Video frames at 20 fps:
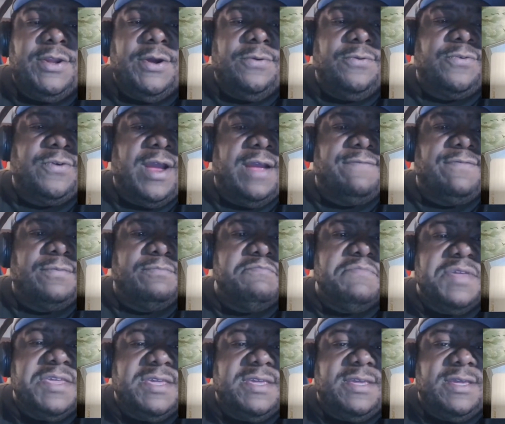"Don't Cry for
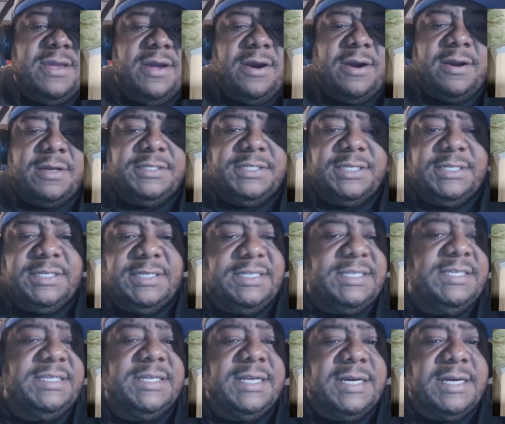Me,
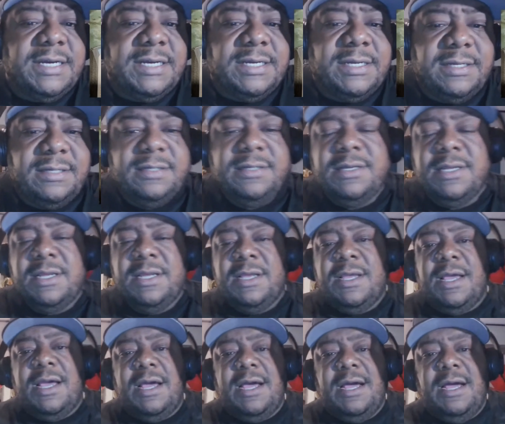Argentina."
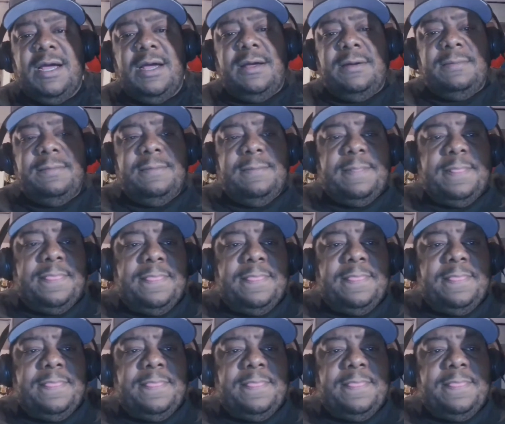Um,